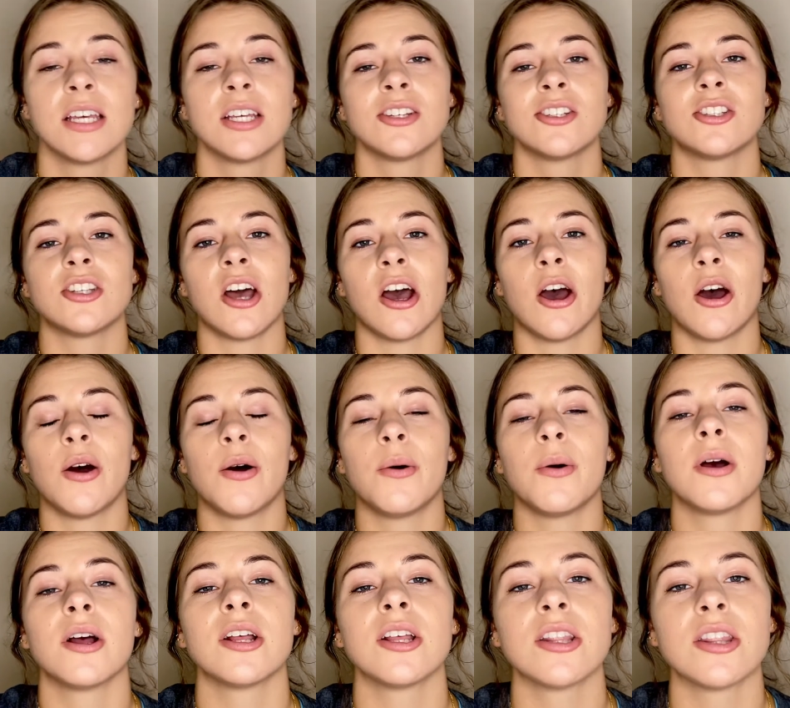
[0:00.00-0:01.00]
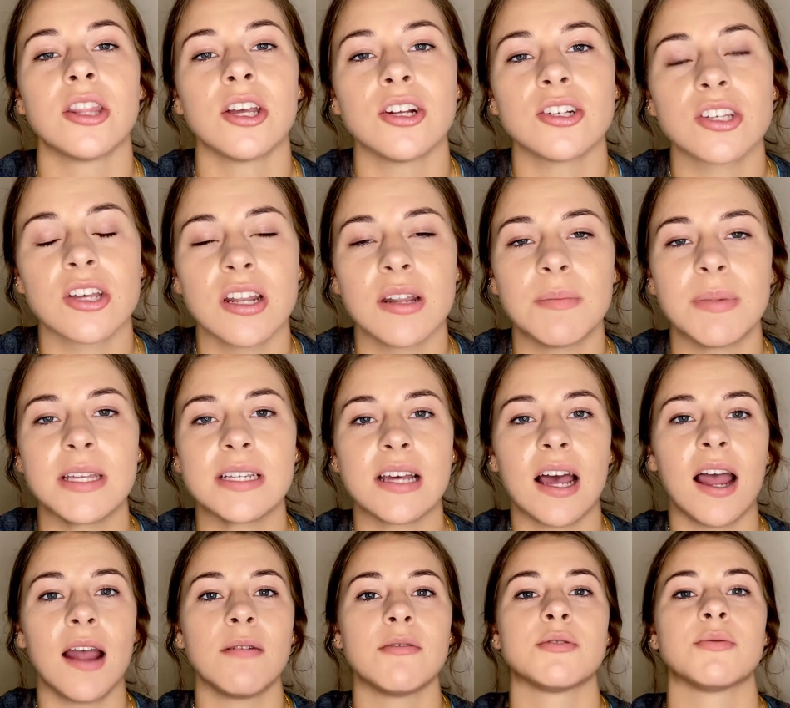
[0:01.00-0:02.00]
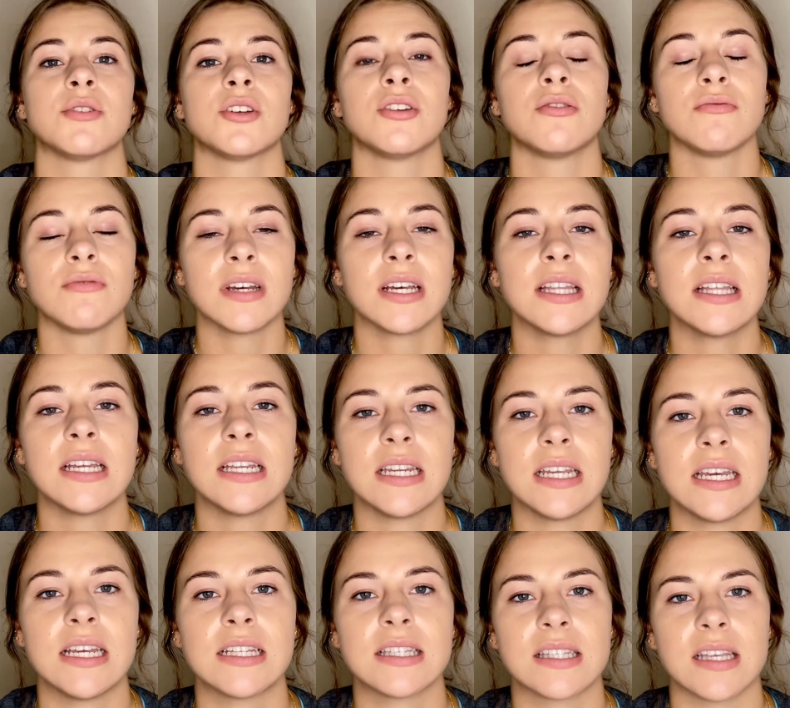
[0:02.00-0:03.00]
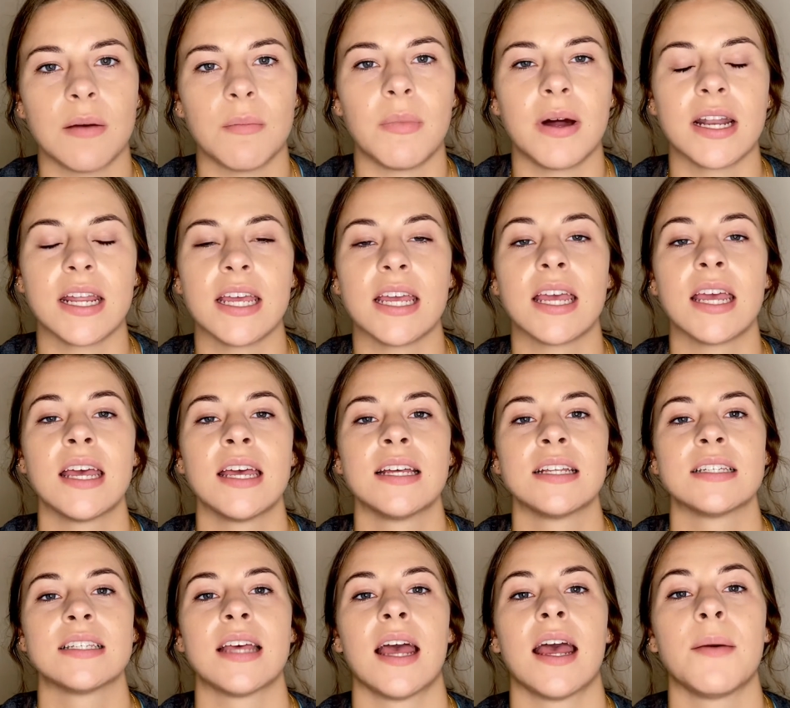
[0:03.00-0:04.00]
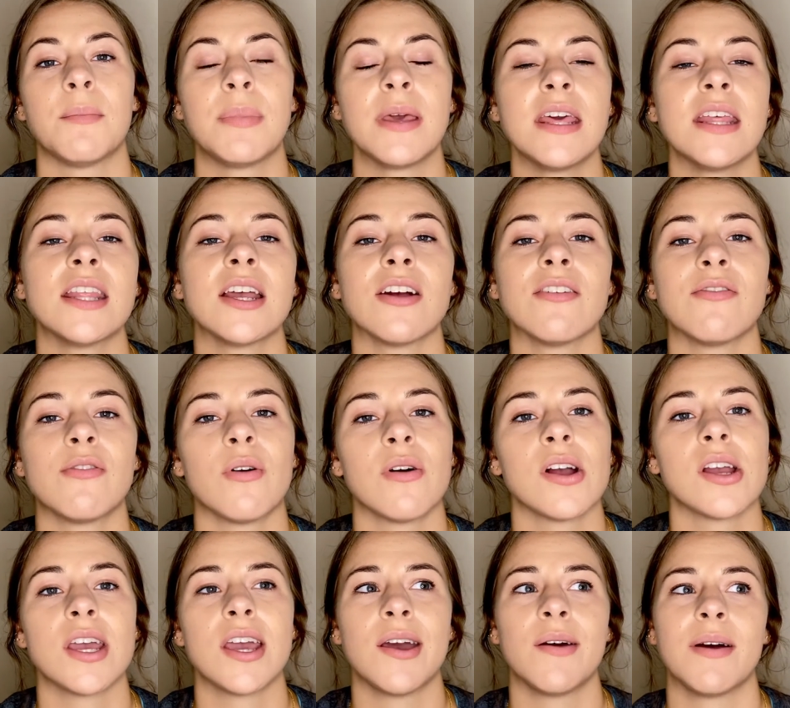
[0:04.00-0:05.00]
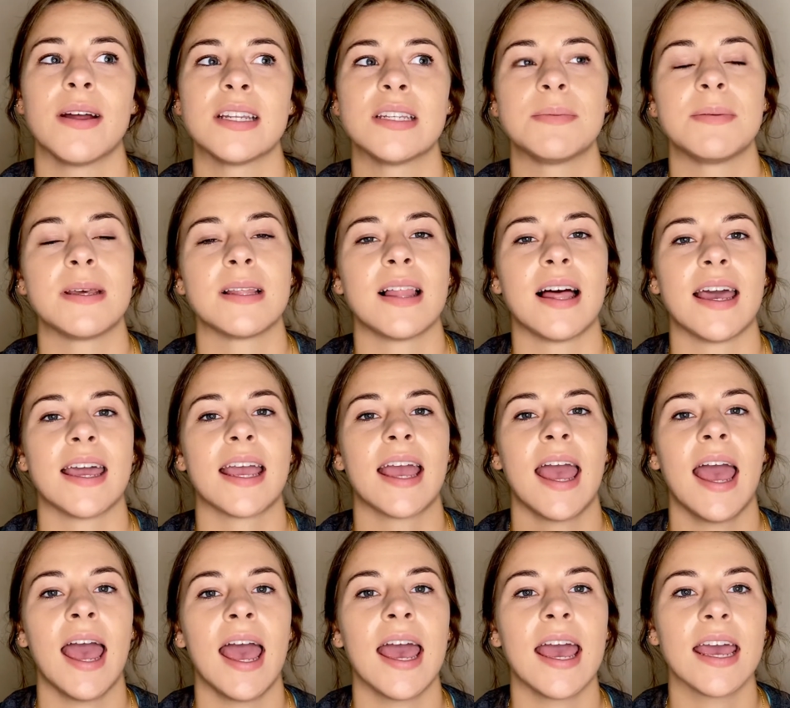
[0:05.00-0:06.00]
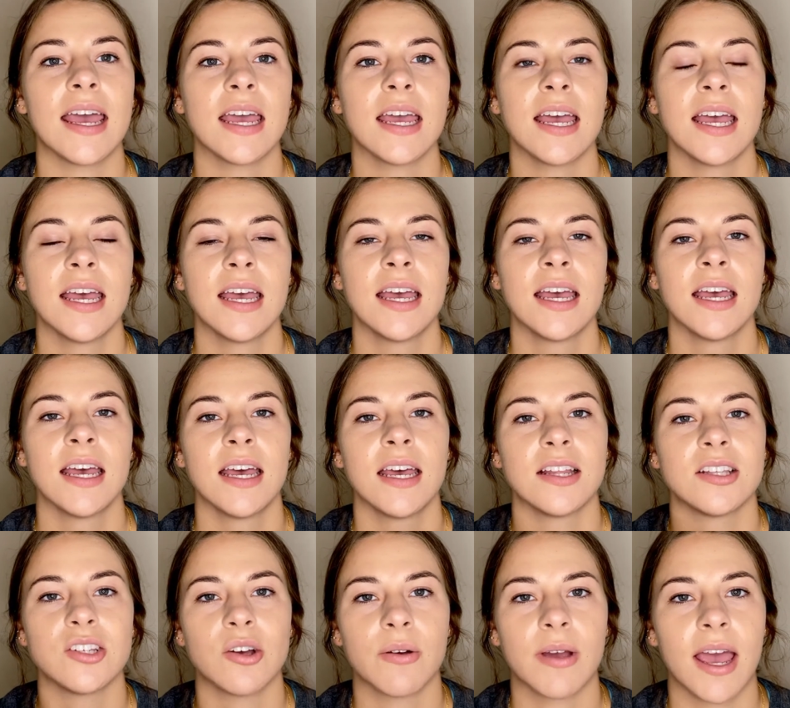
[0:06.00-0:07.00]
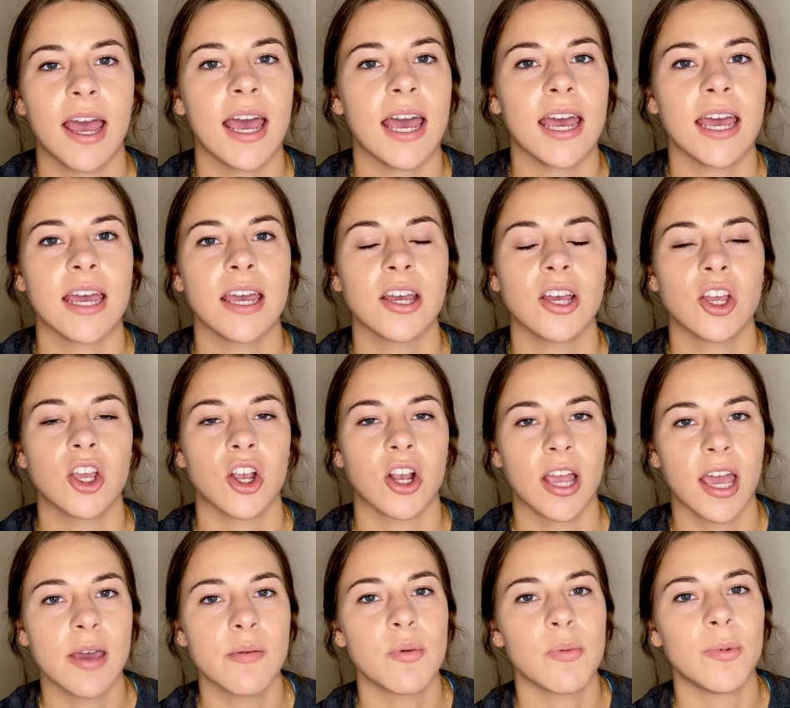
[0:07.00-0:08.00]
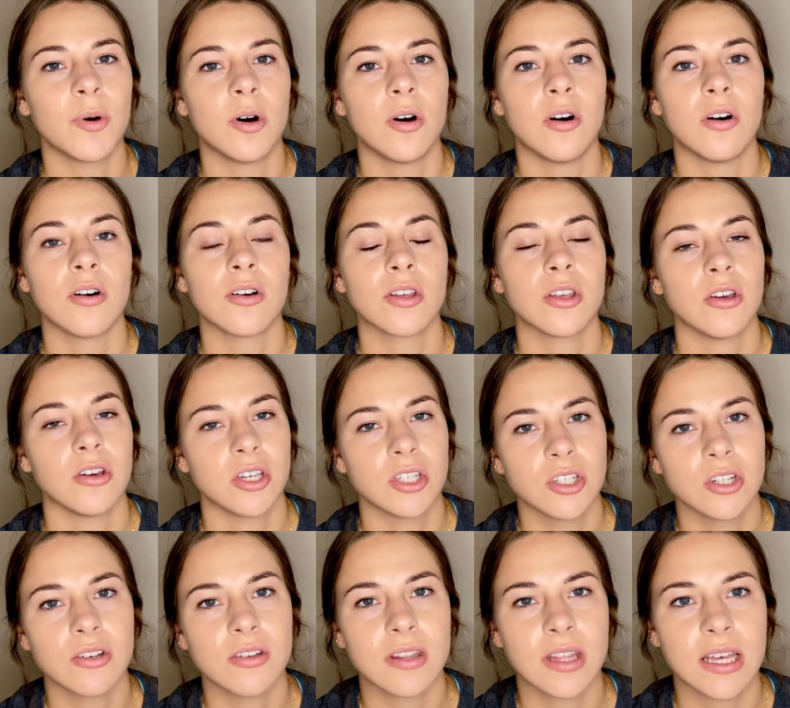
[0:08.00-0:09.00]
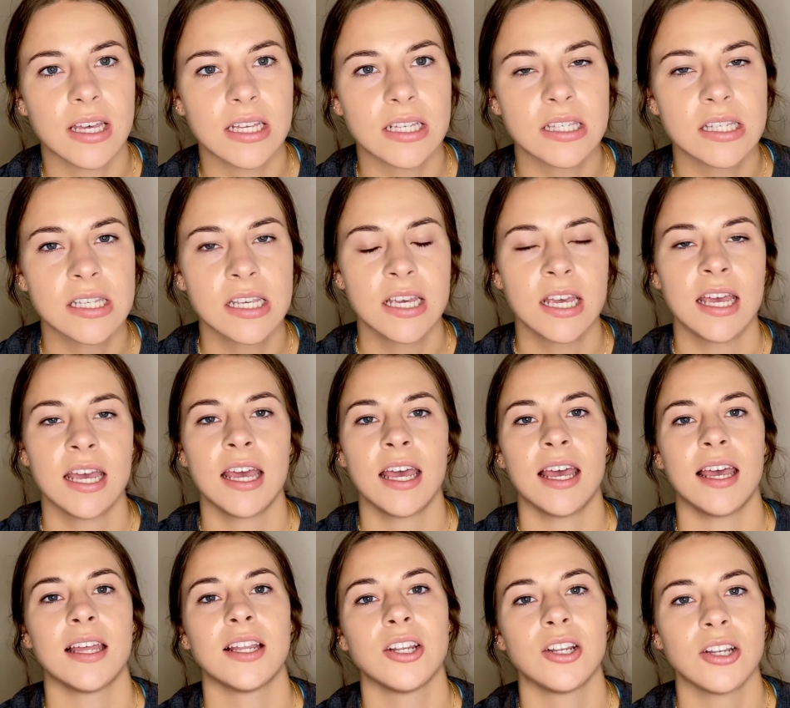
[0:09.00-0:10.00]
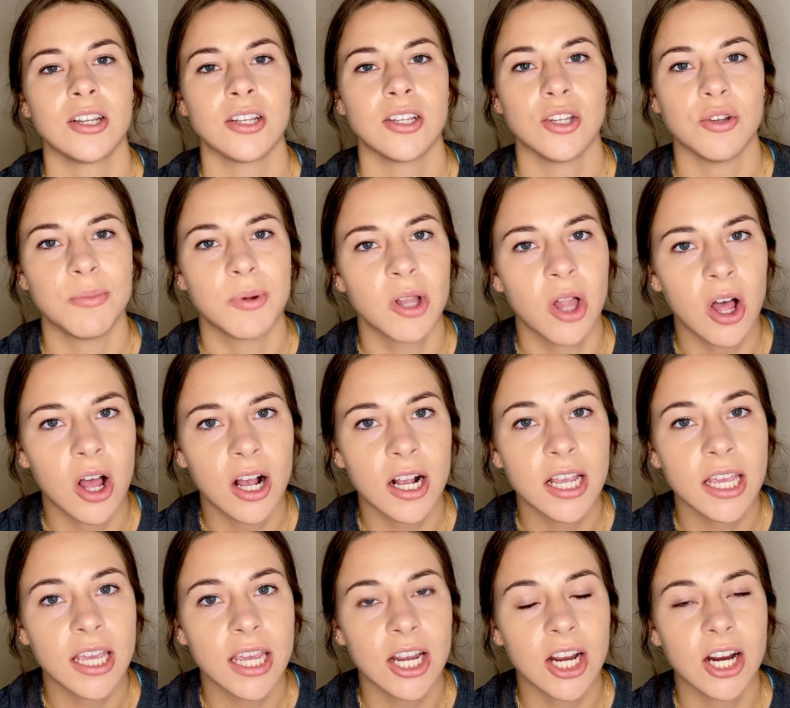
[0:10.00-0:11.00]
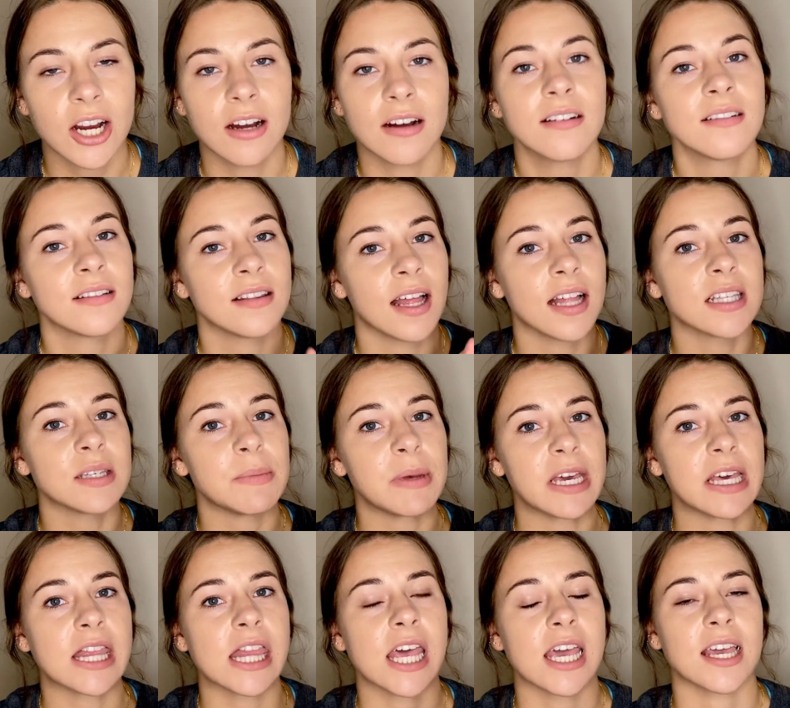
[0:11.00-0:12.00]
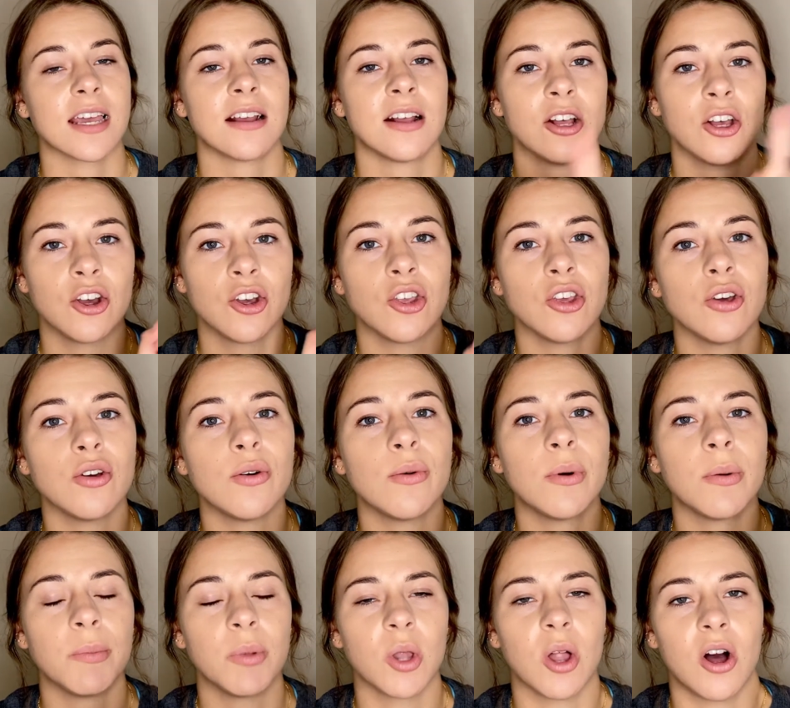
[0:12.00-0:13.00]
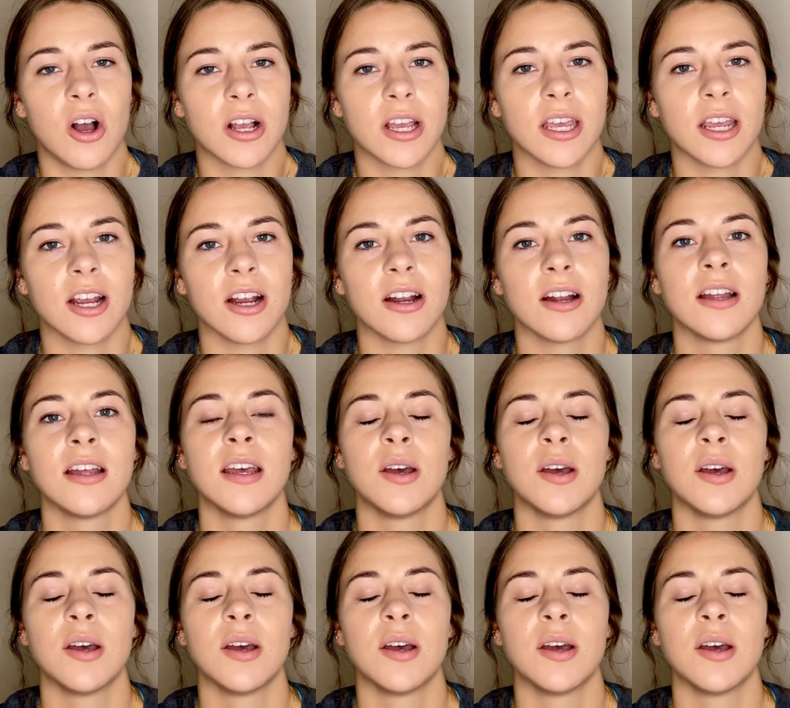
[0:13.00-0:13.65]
So there's gonna be times where you really need somebody to be there for you and to be like, hey, it's okay, you're capable, you can do this, you belong here. That's a big thing. You belong here.